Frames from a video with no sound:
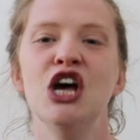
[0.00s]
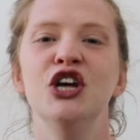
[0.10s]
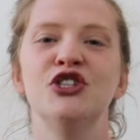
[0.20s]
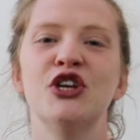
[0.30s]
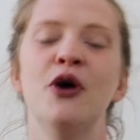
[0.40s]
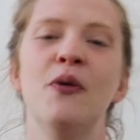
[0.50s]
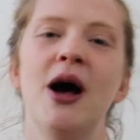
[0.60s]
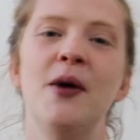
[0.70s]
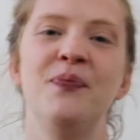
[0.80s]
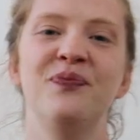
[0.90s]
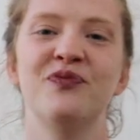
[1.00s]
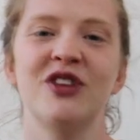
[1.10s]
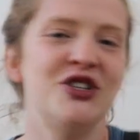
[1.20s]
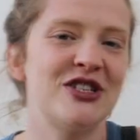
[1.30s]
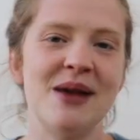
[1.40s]
So
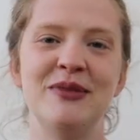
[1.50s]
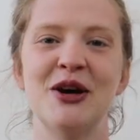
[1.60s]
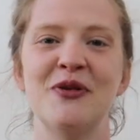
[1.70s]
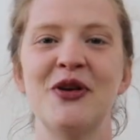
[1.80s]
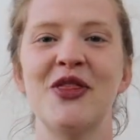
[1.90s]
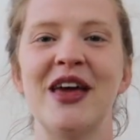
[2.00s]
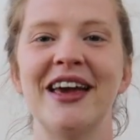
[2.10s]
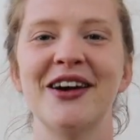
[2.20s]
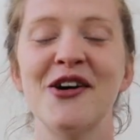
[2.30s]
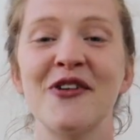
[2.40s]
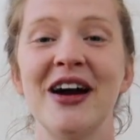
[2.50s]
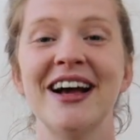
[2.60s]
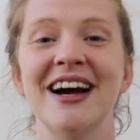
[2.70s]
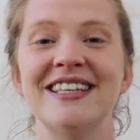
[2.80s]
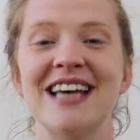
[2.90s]
just let me know what you think. All right,
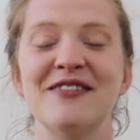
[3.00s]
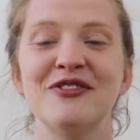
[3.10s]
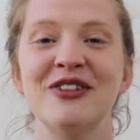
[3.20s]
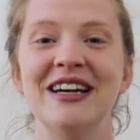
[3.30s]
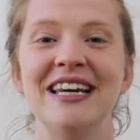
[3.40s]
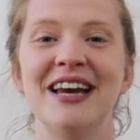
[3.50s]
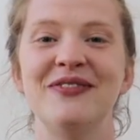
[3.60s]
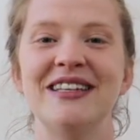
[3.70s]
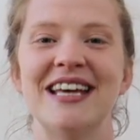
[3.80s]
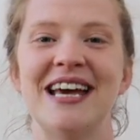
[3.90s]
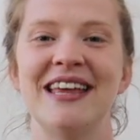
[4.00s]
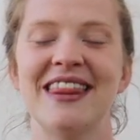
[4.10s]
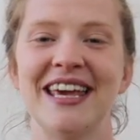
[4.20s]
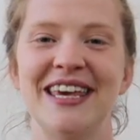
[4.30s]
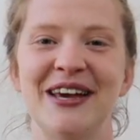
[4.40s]
guys, have a really lovely day.
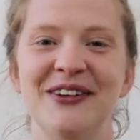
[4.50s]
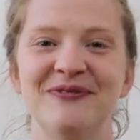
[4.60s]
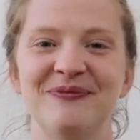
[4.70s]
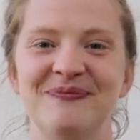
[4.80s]
Thank you.